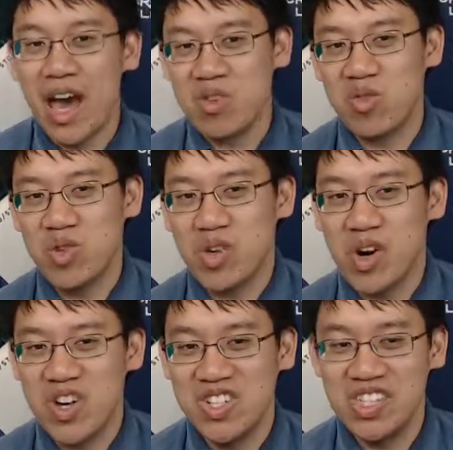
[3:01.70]
aggro
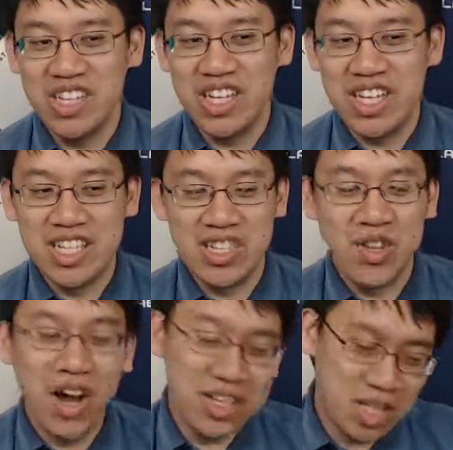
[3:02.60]
cards is
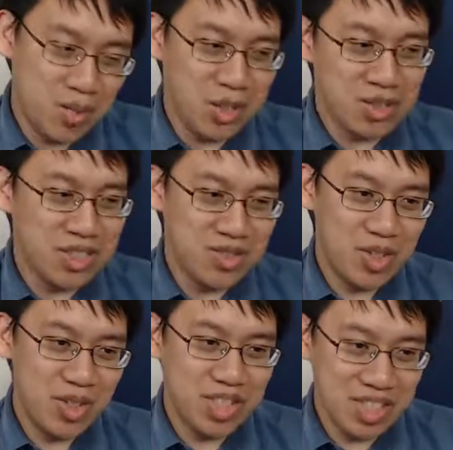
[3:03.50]
not typically
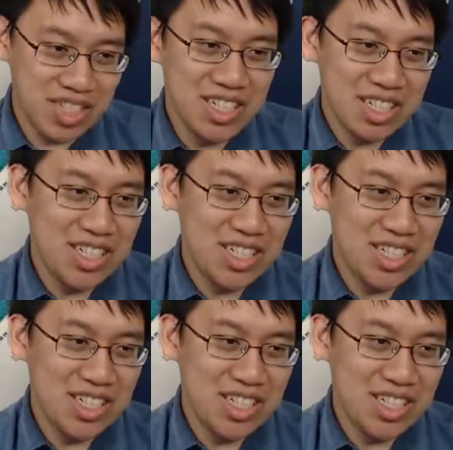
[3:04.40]
very good.